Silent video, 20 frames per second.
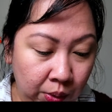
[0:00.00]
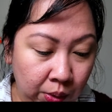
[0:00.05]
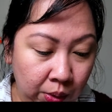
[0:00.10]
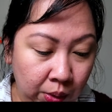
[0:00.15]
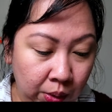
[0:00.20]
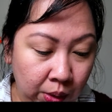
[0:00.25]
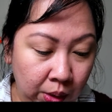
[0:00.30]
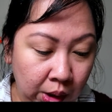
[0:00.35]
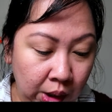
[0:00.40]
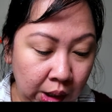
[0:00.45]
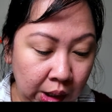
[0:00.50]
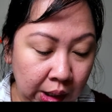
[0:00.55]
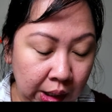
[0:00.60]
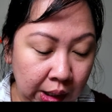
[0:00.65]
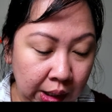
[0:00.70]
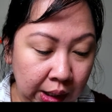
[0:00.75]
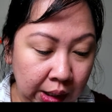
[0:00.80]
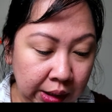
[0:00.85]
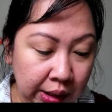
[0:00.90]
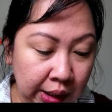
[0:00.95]
for,
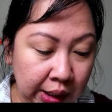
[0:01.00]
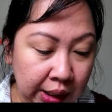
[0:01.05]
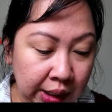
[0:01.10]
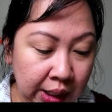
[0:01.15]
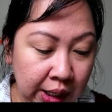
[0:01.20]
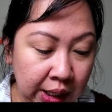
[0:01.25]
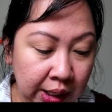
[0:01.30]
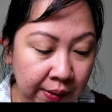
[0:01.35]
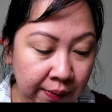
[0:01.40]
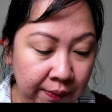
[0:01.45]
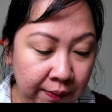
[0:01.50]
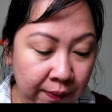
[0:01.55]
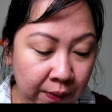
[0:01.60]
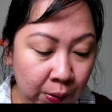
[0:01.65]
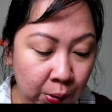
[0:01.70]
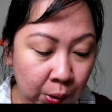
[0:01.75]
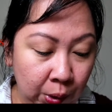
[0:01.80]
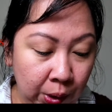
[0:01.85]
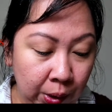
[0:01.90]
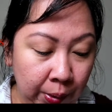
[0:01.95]
I think I got it
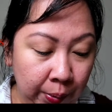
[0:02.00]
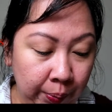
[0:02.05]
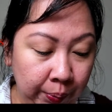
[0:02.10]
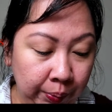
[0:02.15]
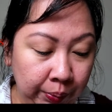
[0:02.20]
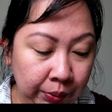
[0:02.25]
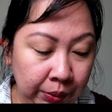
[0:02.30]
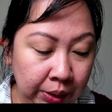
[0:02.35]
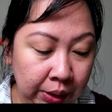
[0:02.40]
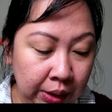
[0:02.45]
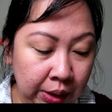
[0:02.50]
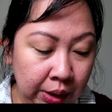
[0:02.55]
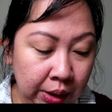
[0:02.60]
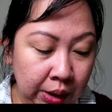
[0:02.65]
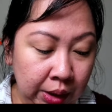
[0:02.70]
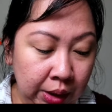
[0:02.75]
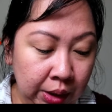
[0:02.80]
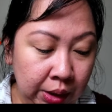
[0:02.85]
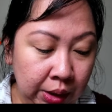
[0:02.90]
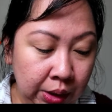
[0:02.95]
for
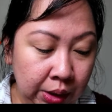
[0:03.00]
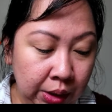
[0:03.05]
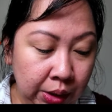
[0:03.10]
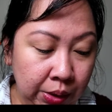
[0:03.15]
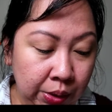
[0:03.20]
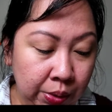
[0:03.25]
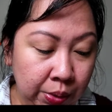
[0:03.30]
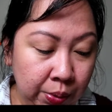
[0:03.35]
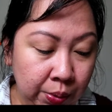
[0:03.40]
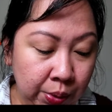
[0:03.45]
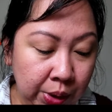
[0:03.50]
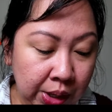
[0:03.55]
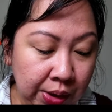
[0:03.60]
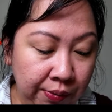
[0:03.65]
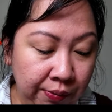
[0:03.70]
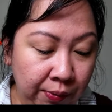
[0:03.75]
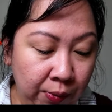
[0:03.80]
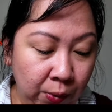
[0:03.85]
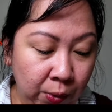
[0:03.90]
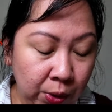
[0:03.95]

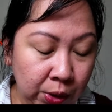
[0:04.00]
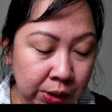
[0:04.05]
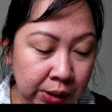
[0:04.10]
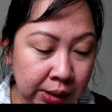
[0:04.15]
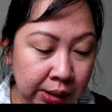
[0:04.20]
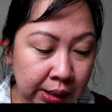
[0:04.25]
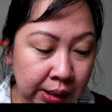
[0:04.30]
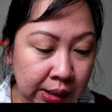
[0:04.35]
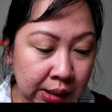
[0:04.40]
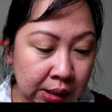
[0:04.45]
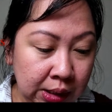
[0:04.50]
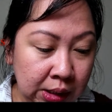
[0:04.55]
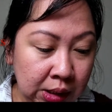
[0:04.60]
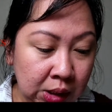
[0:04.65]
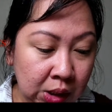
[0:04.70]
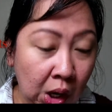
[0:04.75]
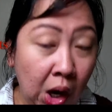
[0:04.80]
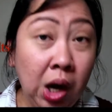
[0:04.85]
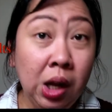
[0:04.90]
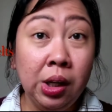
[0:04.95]
$3 for
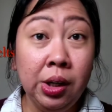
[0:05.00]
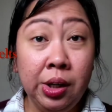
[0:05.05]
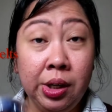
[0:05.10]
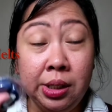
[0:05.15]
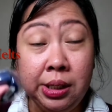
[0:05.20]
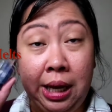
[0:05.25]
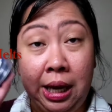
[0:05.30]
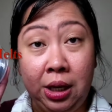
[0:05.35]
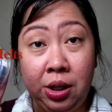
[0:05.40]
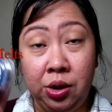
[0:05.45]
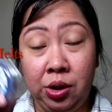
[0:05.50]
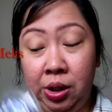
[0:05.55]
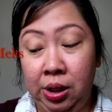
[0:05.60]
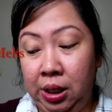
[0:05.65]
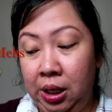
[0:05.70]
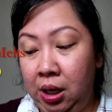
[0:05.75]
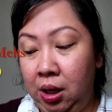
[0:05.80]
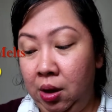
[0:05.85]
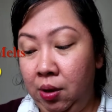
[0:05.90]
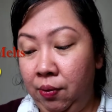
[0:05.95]
$6
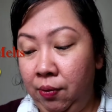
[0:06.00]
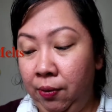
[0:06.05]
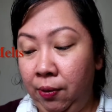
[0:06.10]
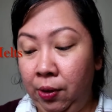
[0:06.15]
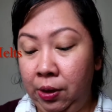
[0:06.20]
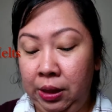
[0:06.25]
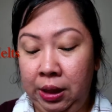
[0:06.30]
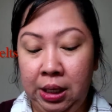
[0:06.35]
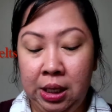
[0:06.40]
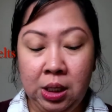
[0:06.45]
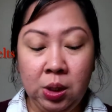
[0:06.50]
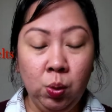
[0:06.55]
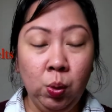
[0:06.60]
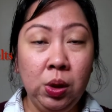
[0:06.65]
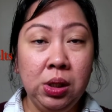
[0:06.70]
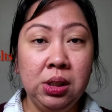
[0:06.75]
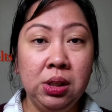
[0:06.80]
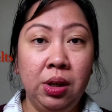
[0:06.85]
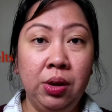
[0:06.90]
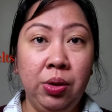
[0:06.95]
actually. For these
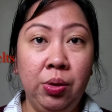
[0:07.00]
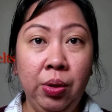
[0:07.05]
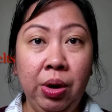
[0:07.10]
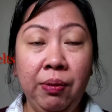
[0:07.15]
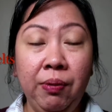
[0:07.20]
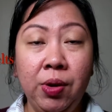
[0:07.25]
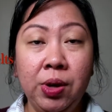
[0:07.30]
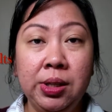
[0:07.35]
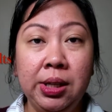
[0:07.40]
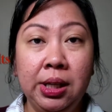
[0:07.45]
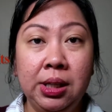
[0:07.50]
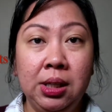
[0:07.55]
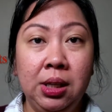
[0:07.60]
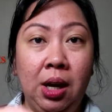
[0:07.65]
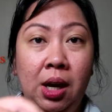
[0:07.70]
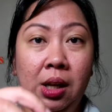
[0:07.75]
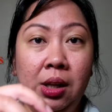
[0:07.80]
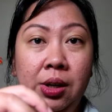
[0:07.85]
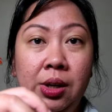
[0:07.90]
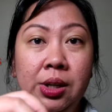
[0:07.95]
ones are $3 for
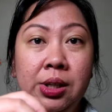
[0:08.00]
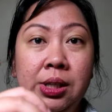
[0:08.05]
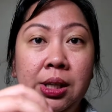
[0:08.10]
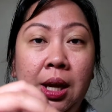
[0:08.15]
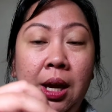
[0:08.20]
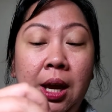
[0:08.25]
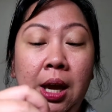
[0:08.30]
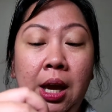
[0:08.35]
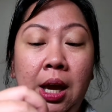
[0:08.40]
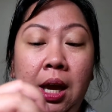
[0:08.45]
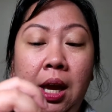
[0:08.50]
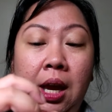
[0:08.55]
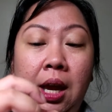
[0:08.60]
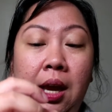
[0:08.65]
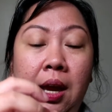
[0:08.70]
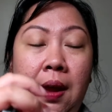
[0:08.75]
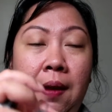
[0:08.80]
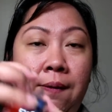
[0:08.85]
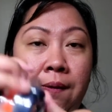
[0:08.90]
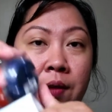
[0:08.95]
$6
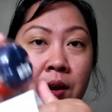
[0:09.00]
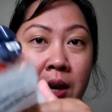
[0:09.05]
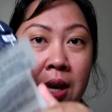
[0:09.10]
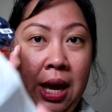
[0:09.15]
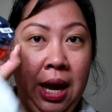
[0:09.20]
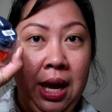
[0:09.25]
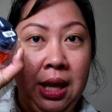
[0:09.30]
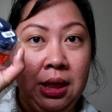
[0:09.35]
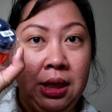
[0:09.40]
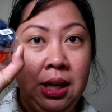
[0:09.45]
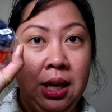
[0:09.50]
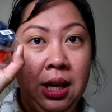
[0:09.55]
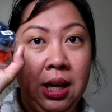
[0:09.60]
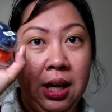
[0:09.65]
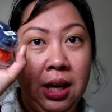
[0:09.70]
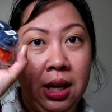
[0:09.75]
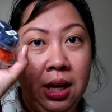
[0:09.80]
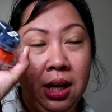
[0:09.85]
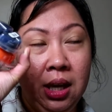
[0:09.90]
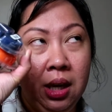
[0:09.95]
if you get,
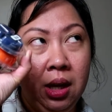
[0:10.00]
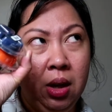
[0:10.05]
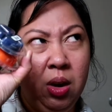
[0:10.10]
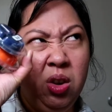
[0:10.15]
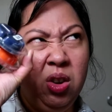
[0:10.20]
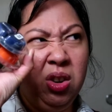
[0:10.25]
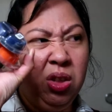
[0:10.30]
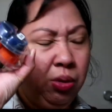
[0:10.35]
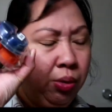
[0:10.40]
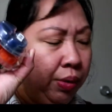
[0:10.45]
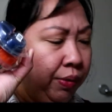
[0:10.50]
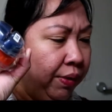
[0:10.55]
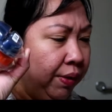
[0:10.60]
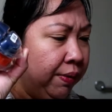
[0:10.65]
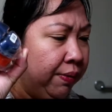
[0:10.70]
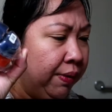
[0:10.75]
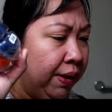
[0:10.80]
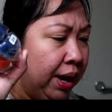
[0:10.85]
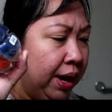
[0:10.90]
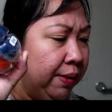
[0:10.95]
or $3
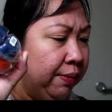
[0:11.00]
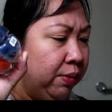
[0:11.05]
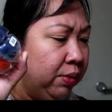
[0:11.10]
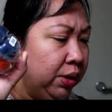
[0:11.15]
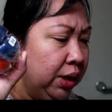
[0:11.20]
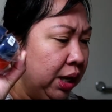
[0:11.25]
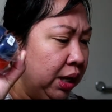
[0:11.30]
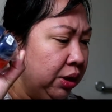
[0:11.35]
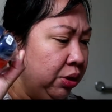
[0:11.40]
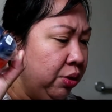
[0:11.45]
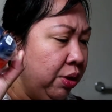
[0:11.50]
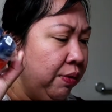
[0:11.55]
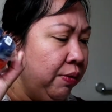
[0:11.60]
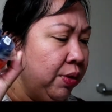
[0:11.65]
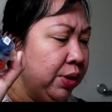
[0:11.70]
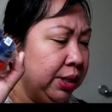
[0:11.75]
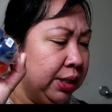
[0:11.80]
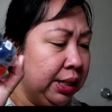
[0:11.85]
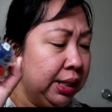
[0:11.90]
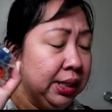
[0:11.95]
for $5, but yeah, $3
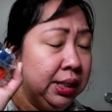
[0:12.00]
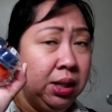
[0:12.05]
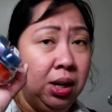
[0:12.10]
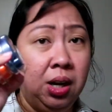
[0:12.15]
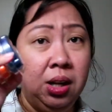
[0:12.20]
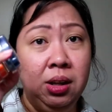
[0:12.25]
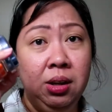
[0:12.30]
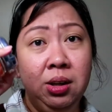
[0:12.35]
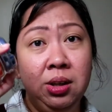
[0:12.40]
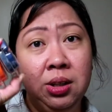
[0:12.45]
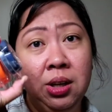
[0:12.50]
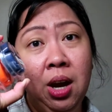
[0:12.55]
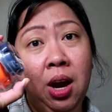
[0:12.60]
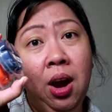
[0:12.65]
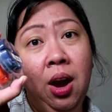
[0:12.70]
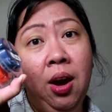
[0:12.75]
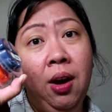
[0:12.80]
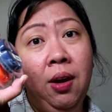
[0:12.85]
for $6